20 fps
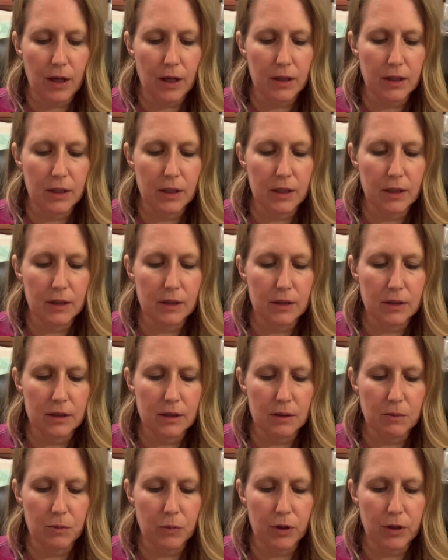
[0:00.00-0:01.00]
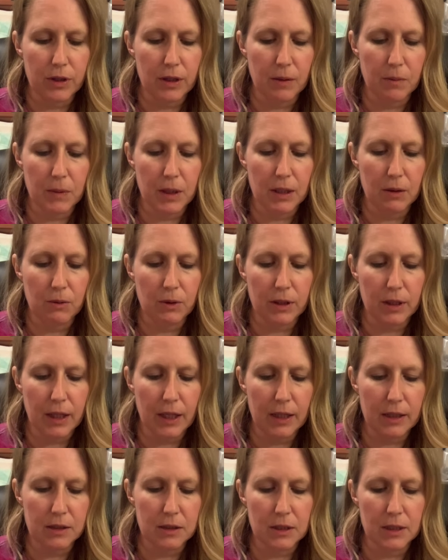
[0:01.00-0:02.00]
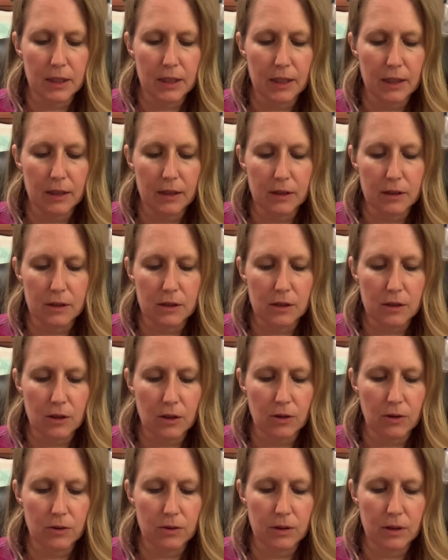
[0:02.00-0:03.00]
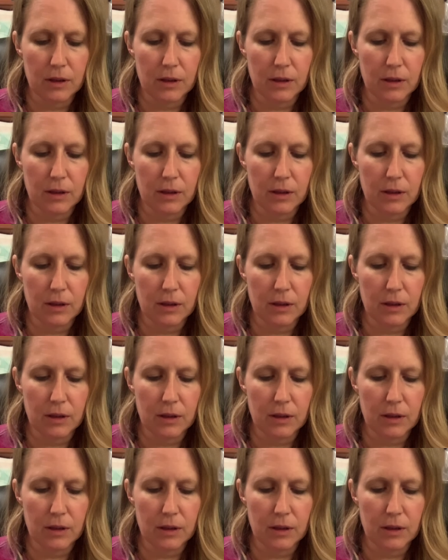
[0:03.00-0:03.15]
onions and put them in with quesadillas. So